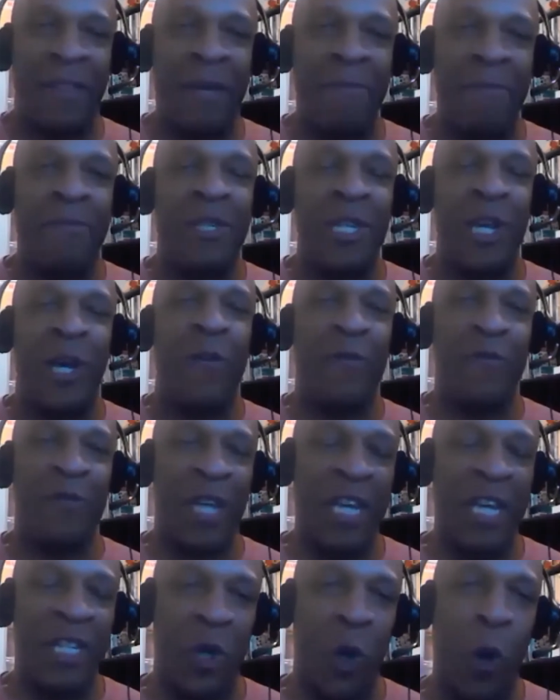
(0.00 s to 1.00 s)
themselves
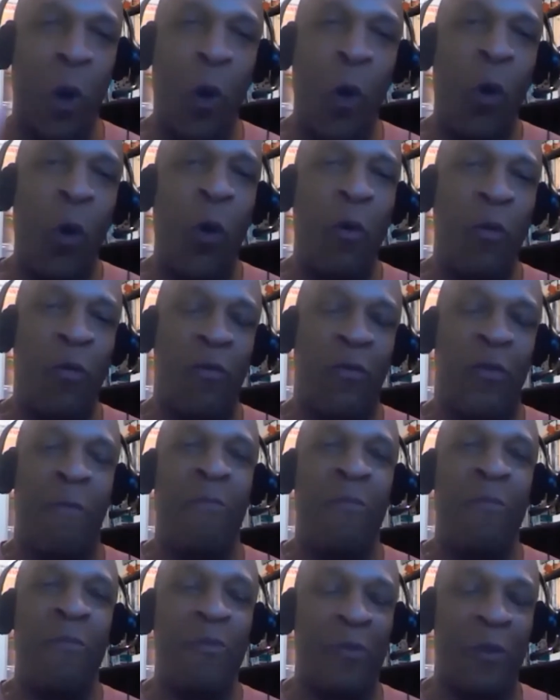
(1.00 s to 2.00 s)
as whole
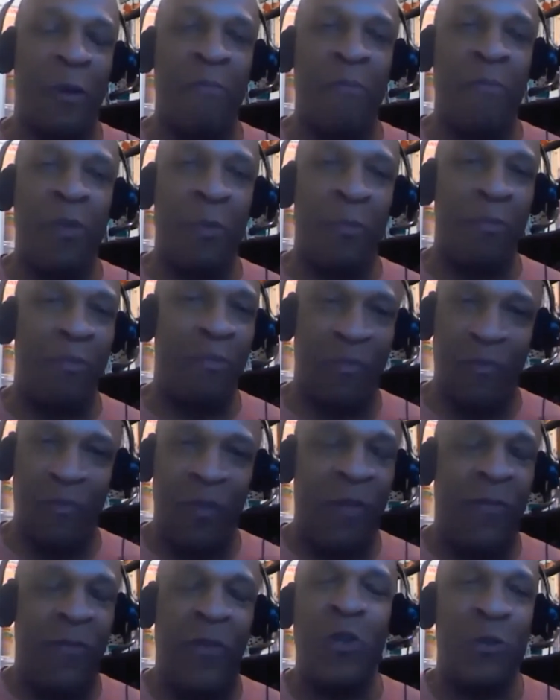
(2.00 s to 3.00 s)
from
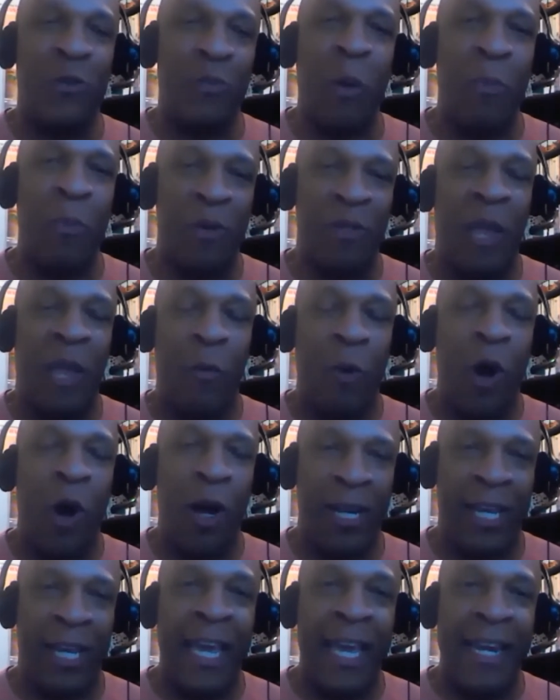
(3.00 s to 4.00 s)
the first moment they
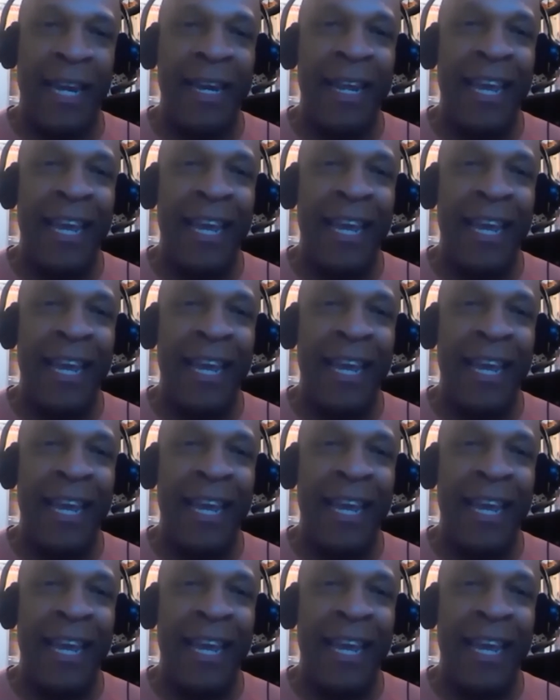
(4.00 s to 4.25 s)
walk in,